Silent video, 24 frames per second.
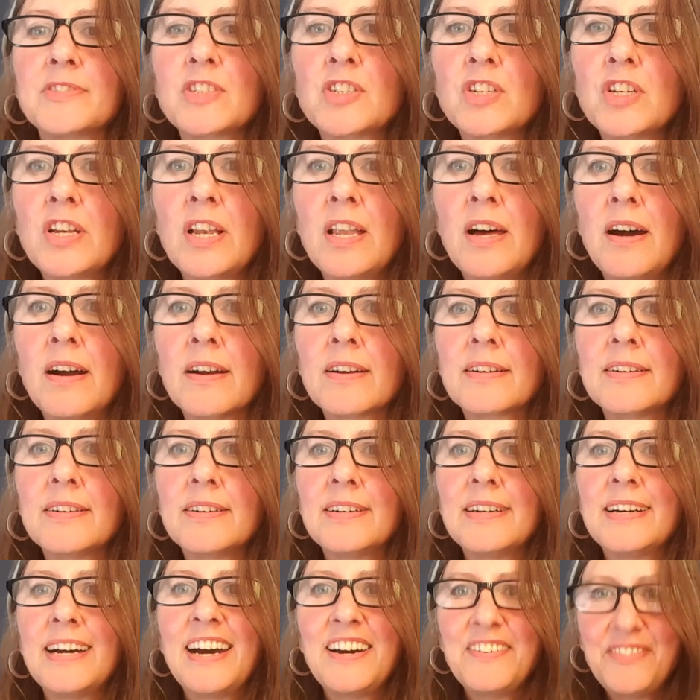Good luck.
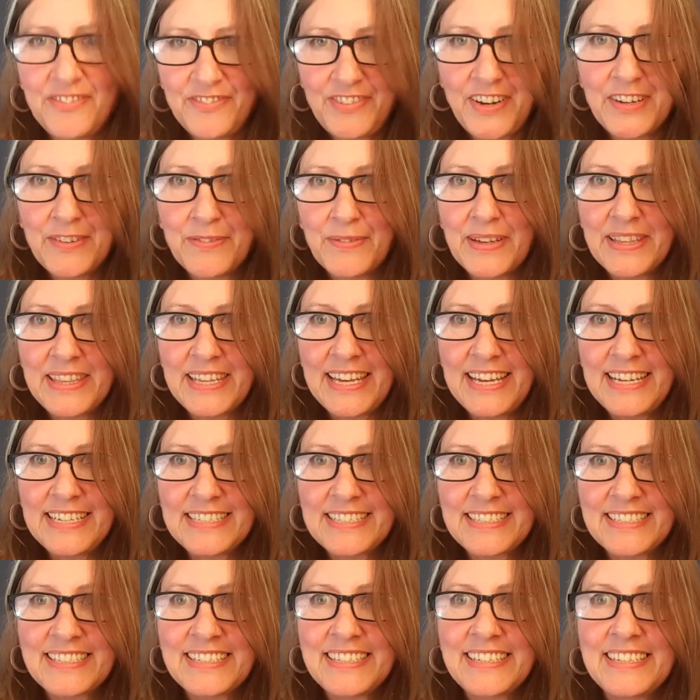Have fun with
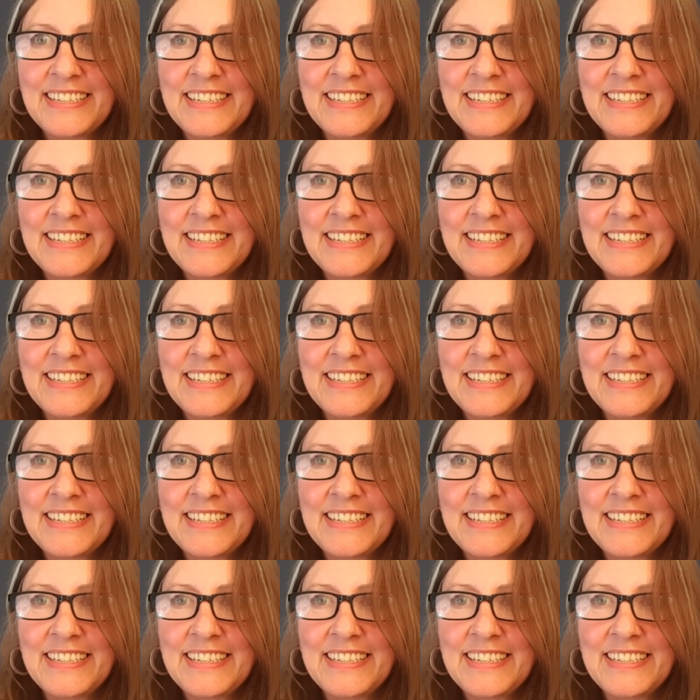it,